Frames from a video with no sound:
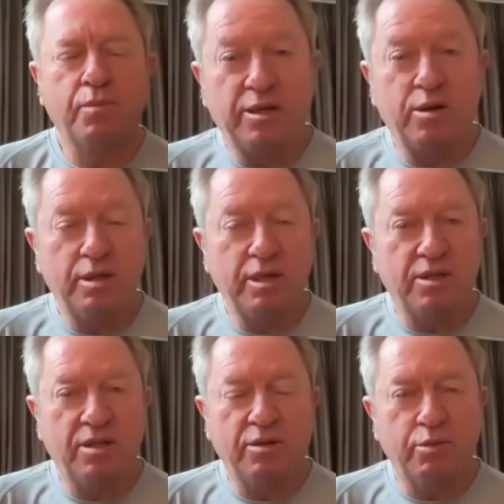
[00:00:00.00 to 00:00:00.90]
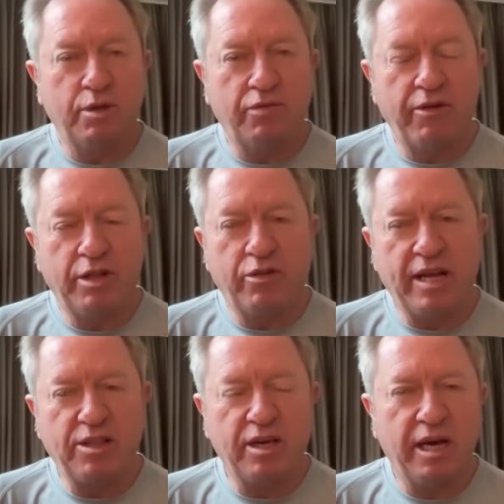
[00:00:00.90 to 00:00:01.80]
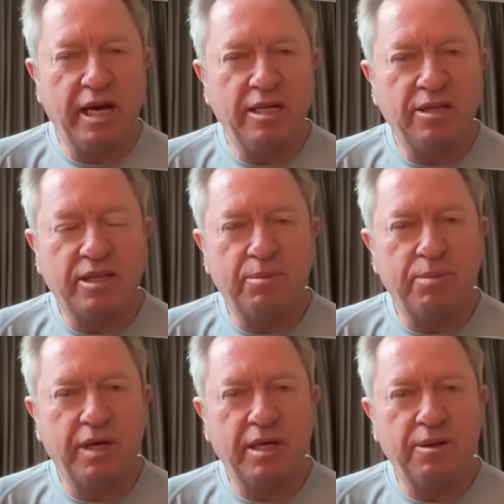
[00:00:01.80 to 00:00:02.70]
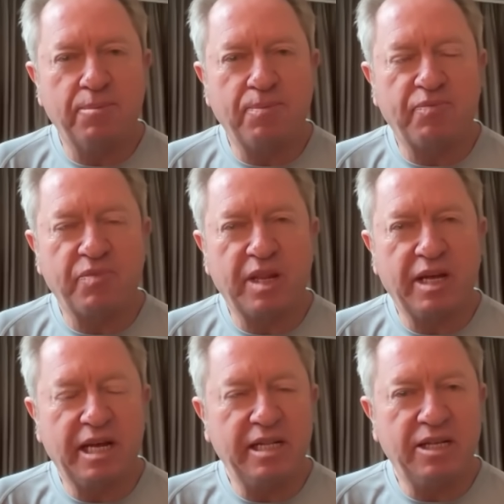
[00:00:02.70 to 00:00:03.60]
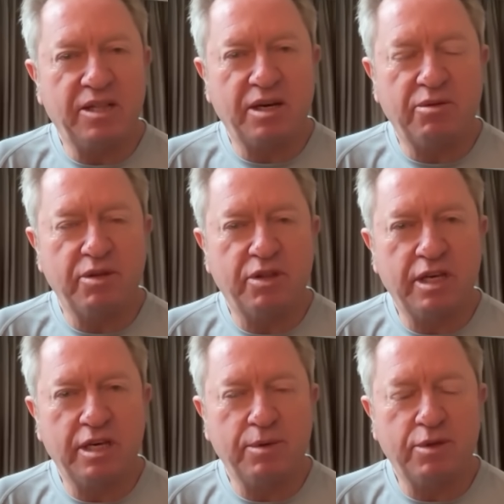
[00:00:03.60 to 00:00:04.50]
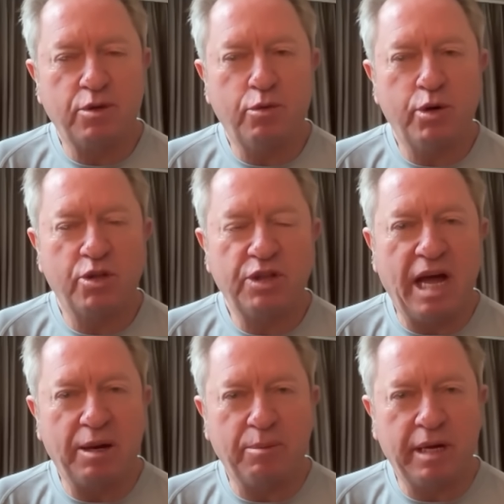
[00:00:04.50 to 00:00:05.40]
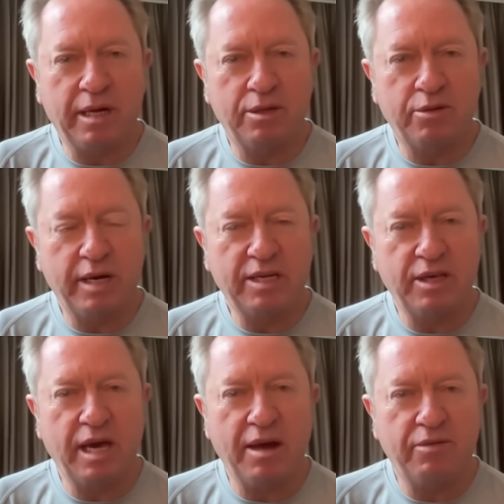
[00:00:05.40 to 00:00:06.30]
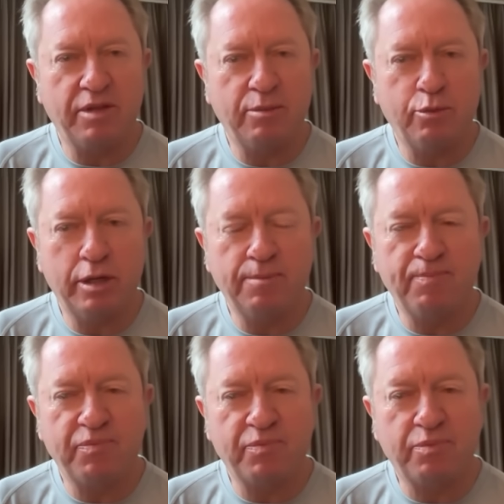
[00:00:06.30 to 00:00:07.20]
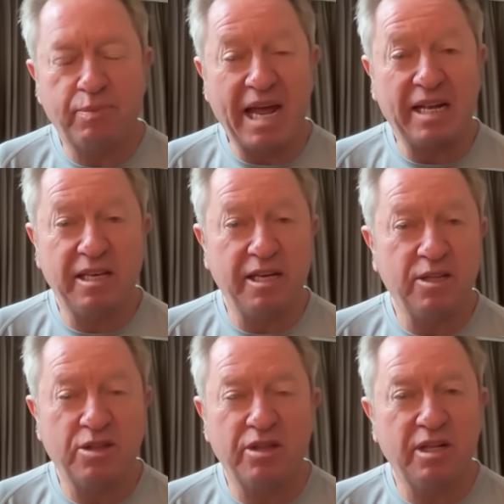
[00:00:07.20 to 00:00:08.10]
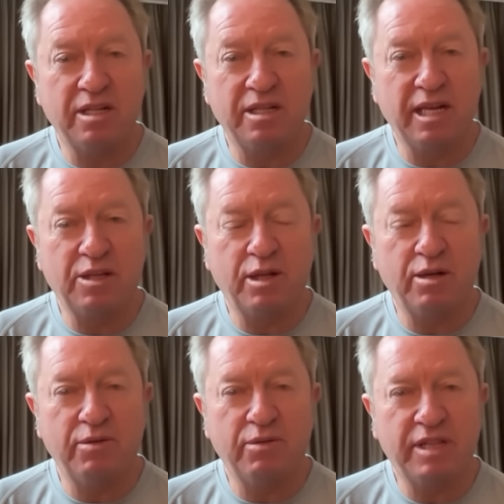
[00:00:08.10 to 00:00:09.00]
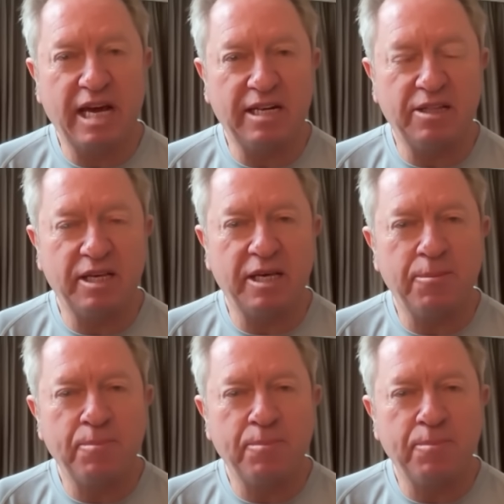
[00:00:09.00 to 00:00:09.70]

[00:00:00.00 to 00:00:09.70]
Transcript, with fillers: The whole incident was very tragic, and it's something that any salvage team, it's your worst nightmare to actually have someone badly injured, and let alone a fatality.